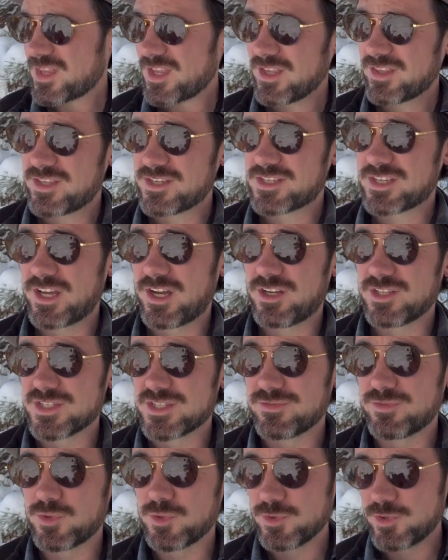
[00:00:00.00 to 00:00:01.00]
the sounds
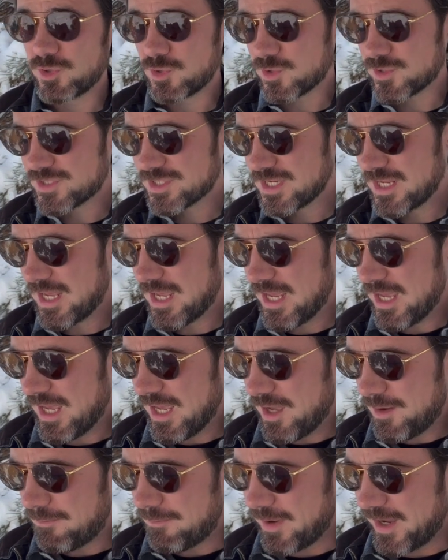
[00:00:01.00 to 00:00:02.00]
of Old Norse
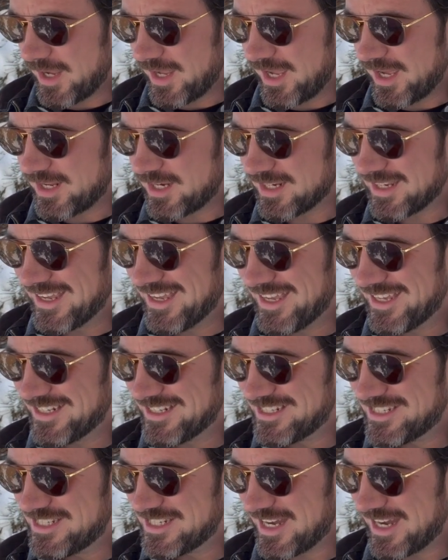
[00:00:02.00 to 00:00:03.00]
by adding
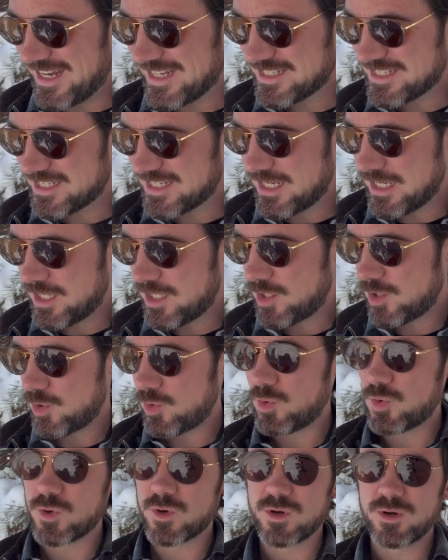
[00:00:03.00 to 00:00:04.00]
dots
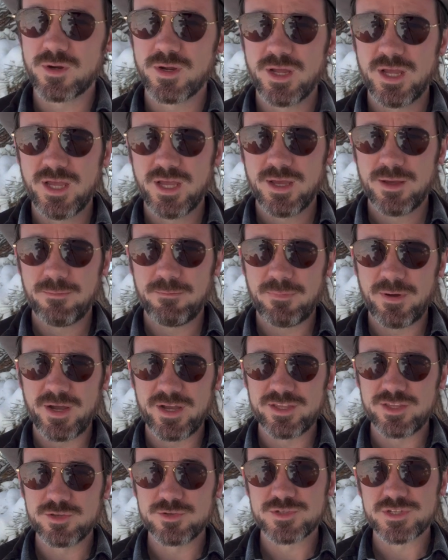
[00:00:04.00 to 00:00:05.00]
or by
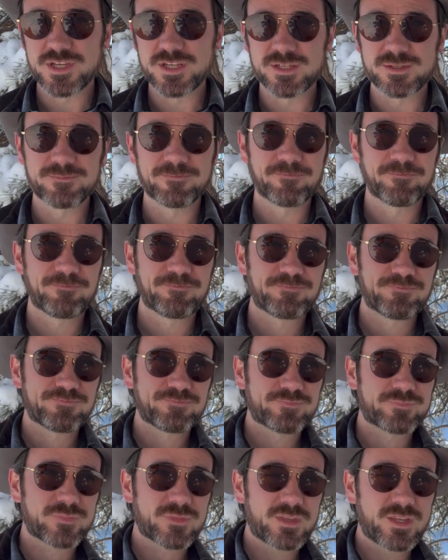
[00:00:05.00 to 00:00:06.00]
using
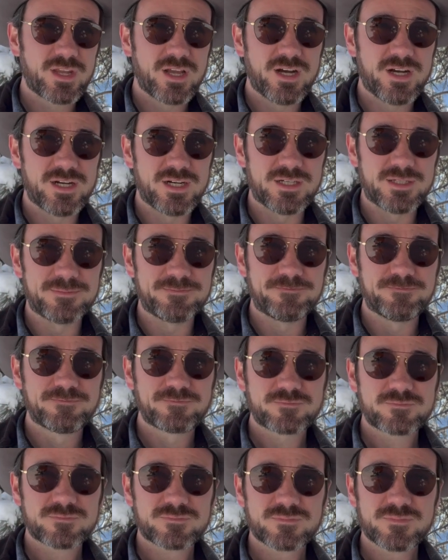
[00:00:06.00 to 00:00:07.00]
um,
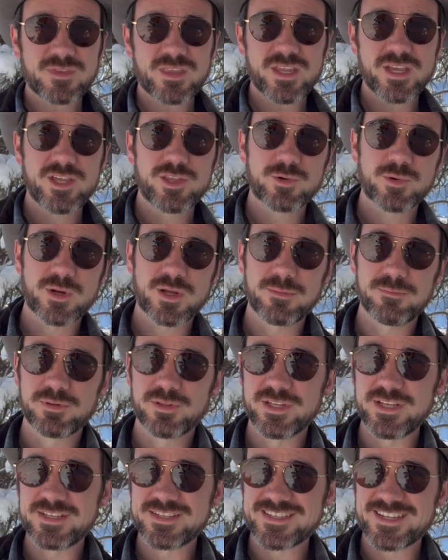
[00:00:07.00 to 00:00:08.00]
either a
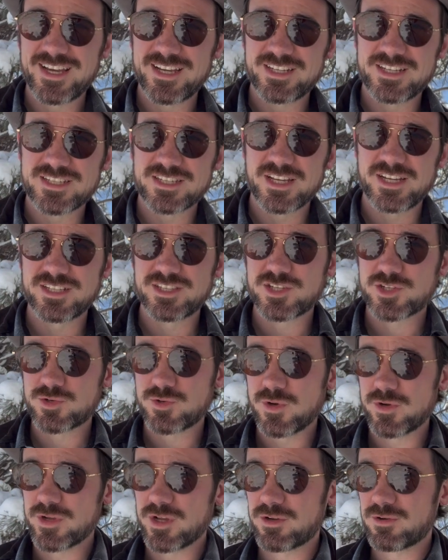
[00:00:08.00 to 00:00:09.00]
complete side-to-side
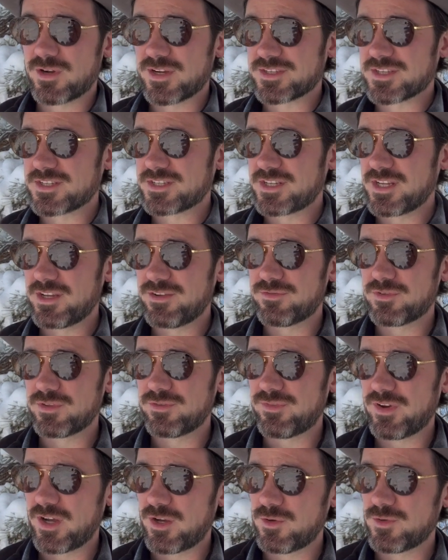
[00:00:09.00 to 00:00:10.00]
stroke across the stave for the
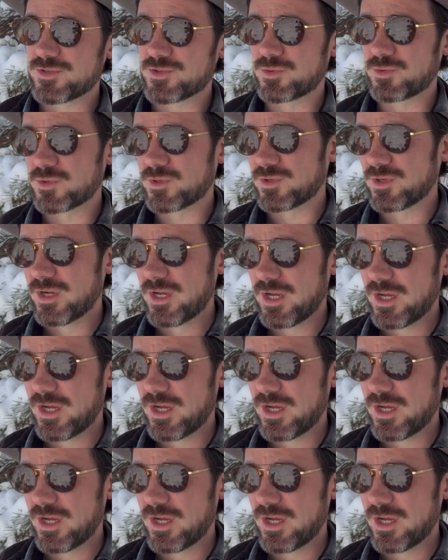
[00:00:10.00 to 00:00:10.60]
vowels or